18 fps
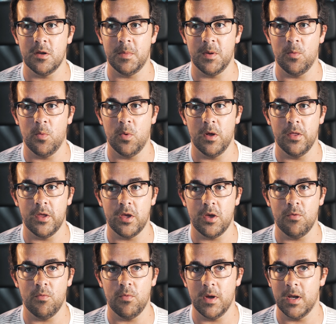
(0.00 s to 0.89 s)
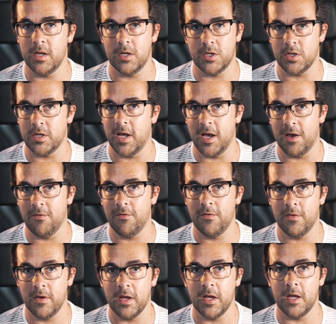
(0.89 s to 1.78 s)
to be one that you really should
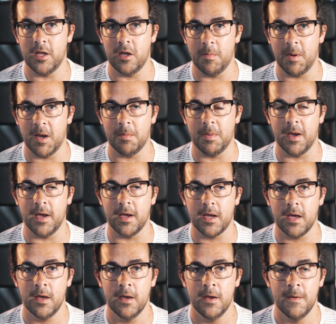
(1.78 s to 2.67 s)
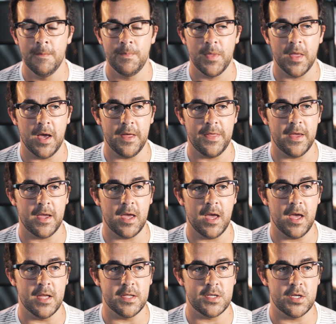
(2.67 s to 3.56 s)
have in your backpack. I
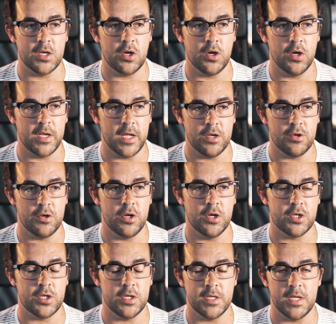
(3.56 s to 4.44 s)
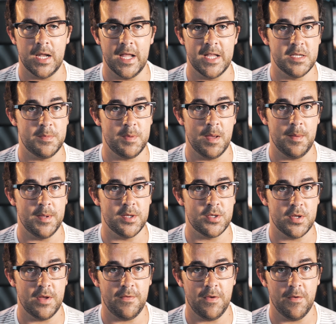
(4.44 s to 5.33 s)
think it's a good introduction to Lensbaby,
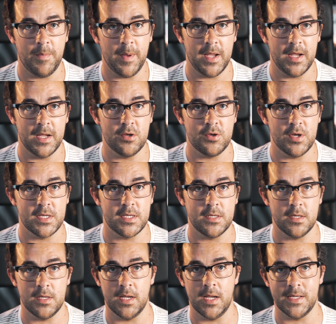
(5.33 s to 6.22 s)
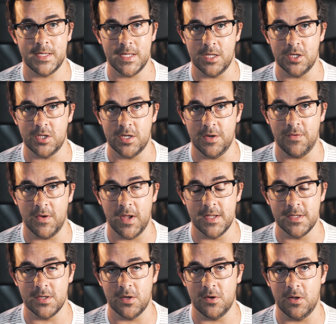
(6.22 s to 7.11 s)
so if you've been interested in a tilt shift
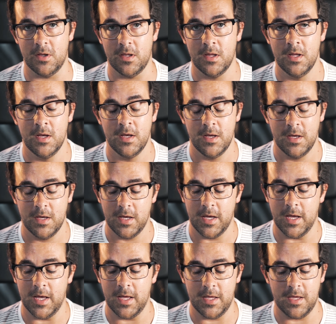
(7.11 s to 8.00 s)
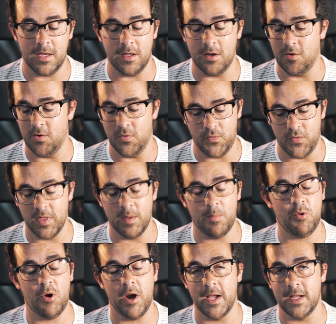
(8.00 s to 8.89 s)
lens at all, you know, for
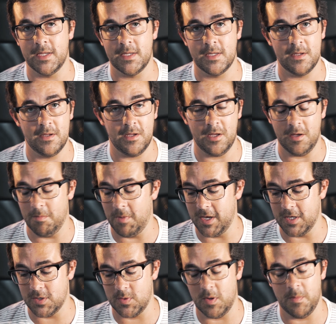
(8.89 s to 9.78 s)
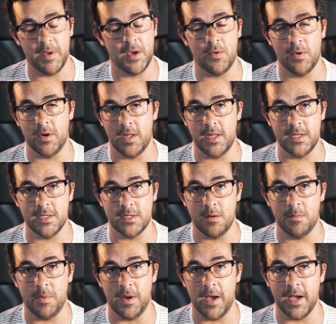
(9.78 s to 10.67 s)
the price, you might as well pick one of these
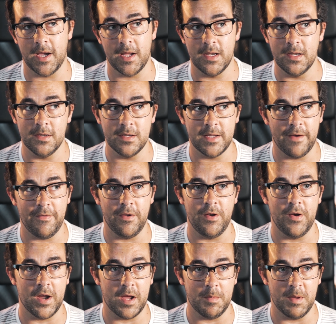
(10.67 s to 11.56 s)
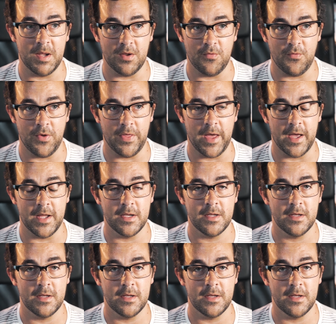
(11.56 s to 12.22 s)
up. I can definitely recommend it for that.